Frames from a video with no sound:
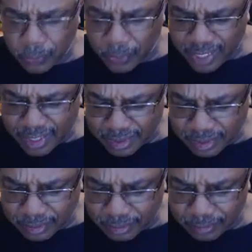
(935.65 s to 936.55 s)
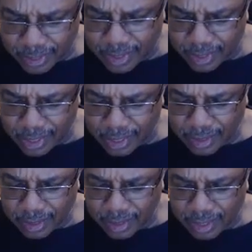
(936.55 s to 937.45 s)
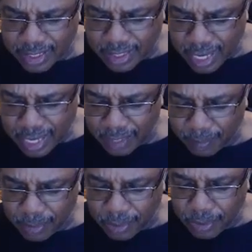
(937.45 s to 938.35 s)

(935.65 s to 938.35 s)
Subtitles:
What? Ray said. His name.